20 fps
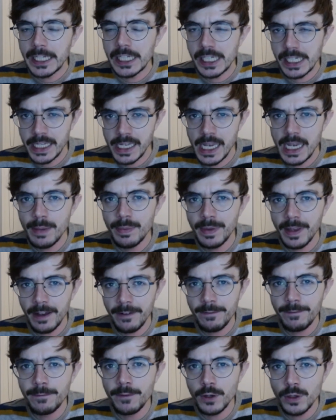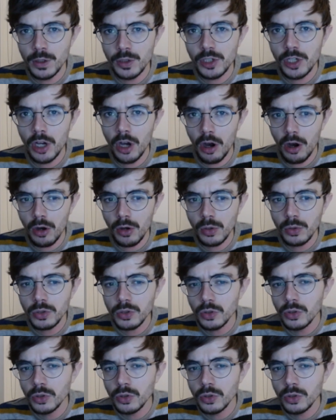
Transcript: to keep their food cold,